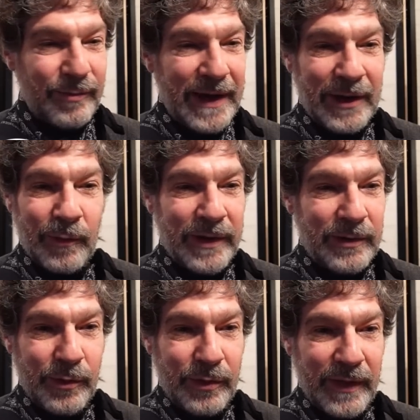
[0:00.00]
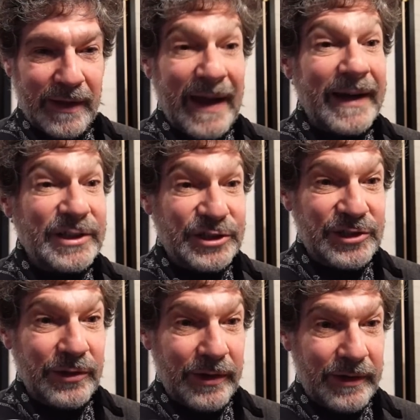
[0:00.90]
matter what you think, and it
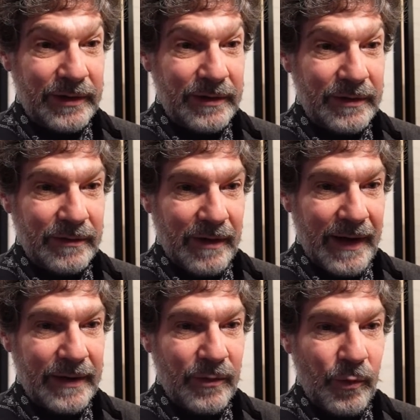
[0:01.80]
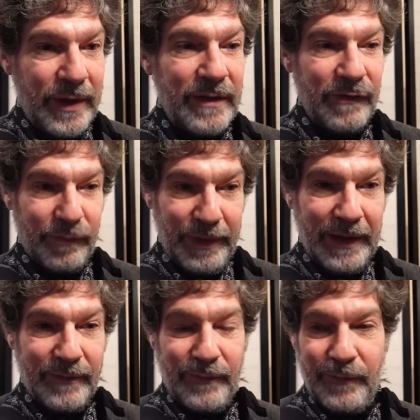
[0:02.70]
should, right? We
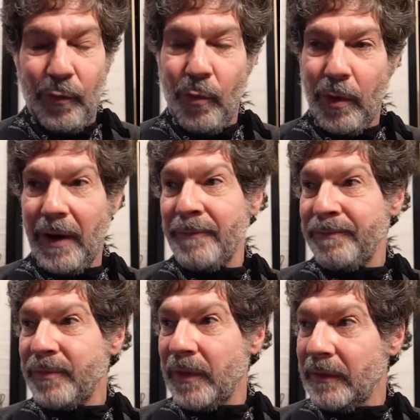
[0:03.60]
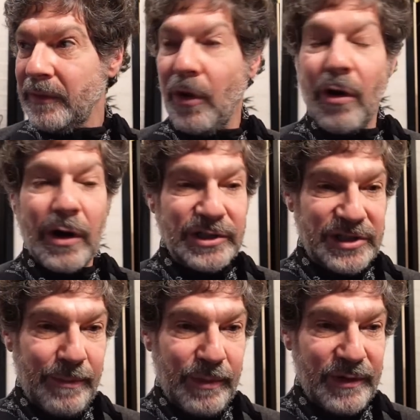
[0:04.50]
speak for large
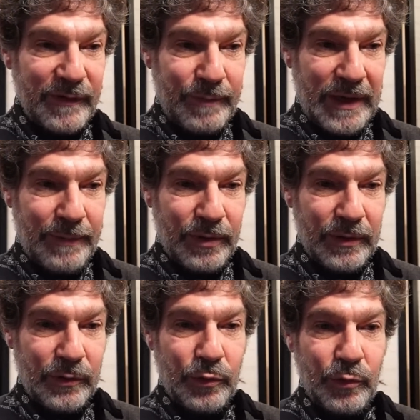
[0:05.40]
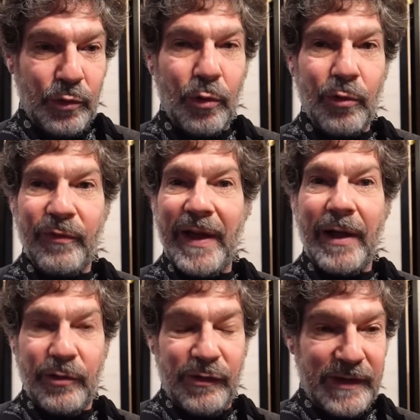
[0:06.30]
numbers of people who hold
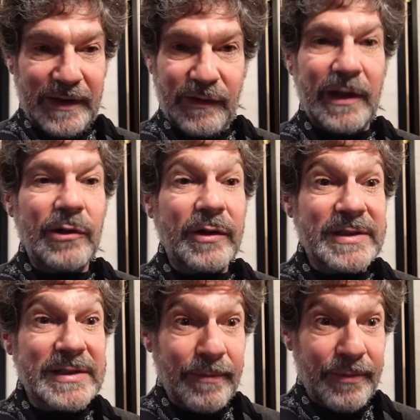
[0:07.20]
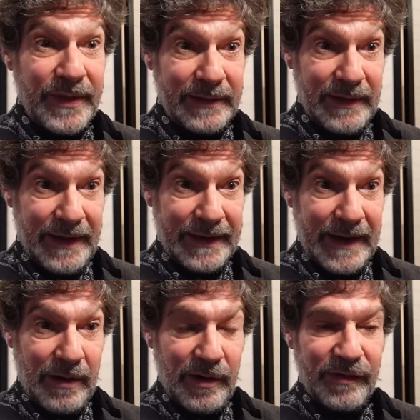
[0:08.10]
value sets that look something like
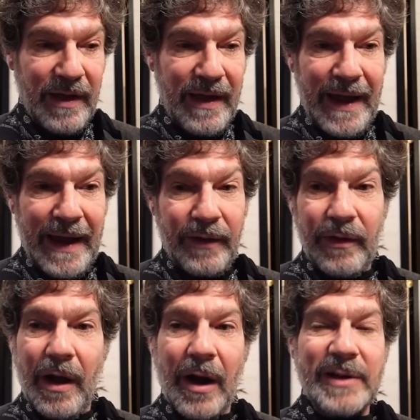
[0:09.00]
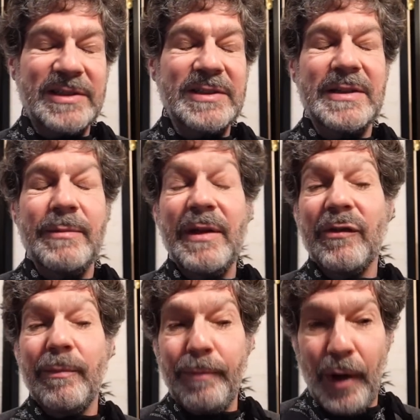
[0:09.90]
ours, and our system
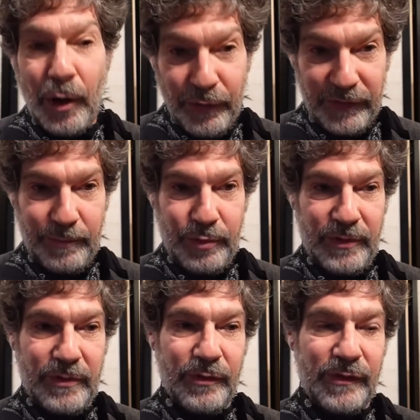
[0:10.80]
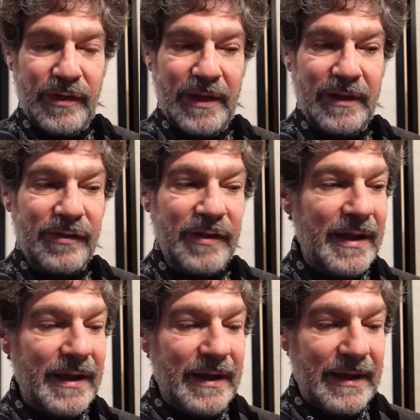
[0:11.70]
is supposed to put those things
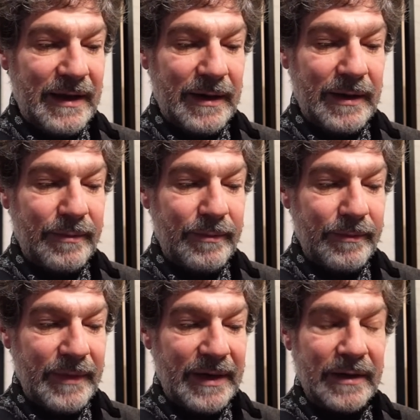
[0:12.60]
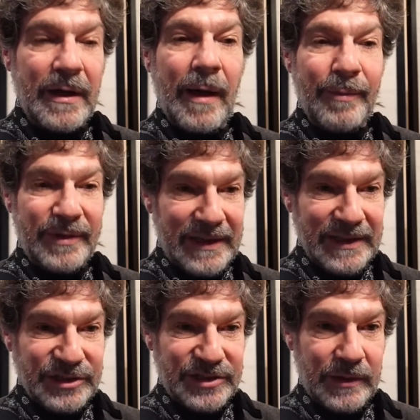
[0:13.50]
in a
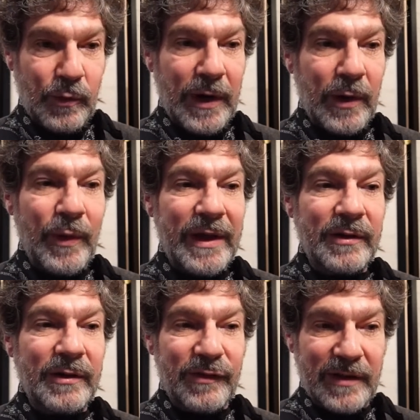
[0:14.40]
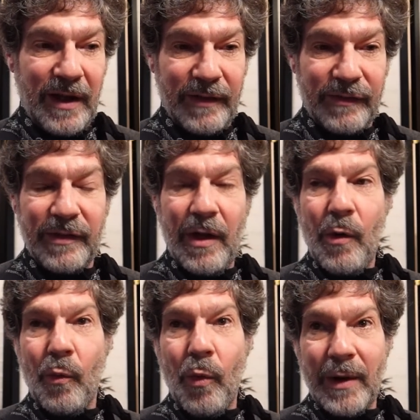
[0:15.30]
competition where we can discuss
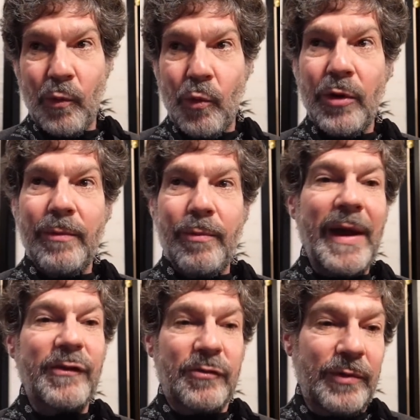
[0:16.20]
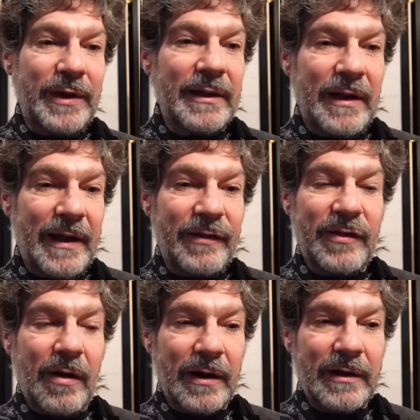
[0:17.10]
what would best realize
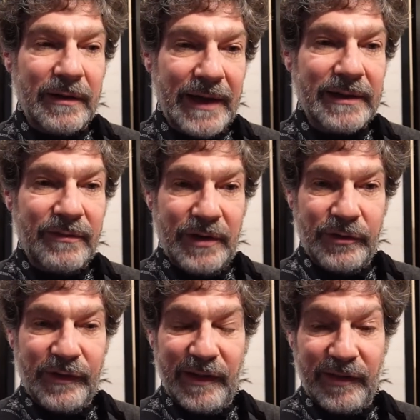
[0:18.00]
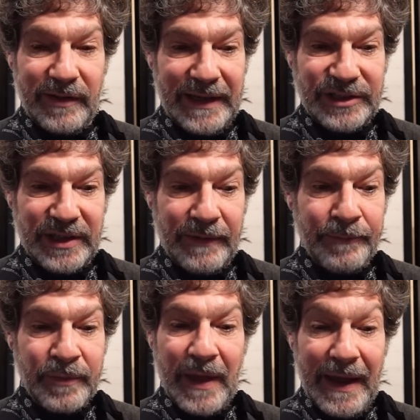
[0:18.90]
our collective interest as a nation,
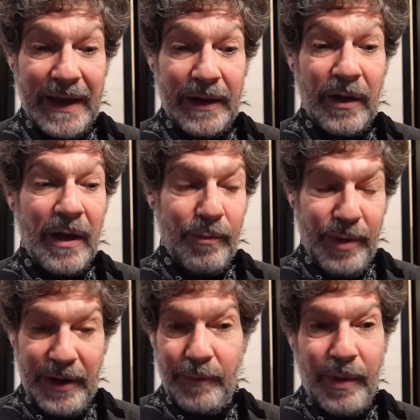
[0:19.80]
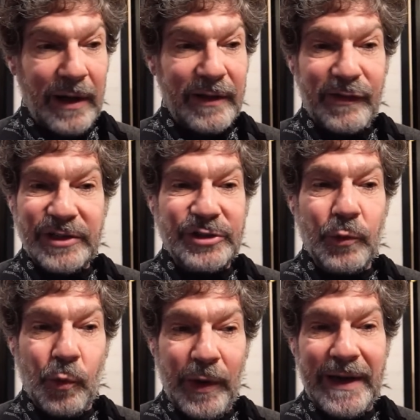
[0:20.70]
and better policy
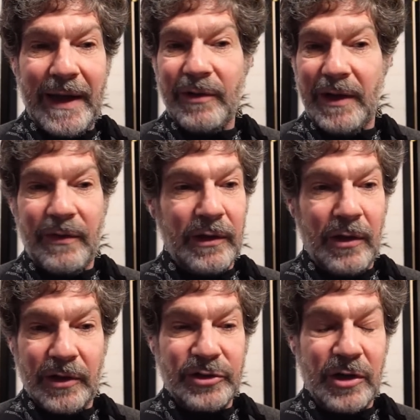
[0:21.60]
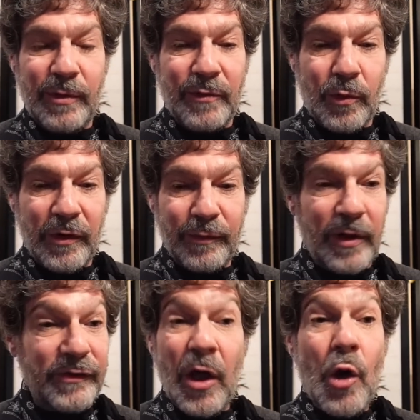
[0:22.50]
should win out in the long term over worse
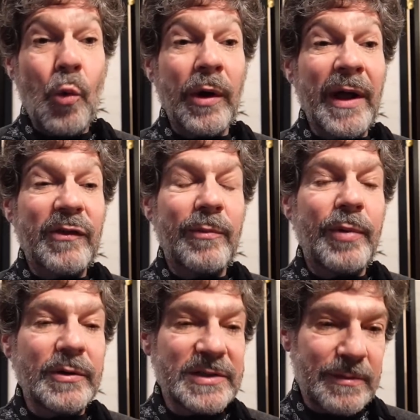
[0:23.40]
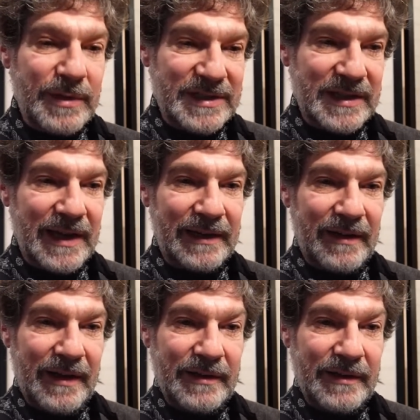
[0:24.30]
policy. We're not supposed to be sidelined,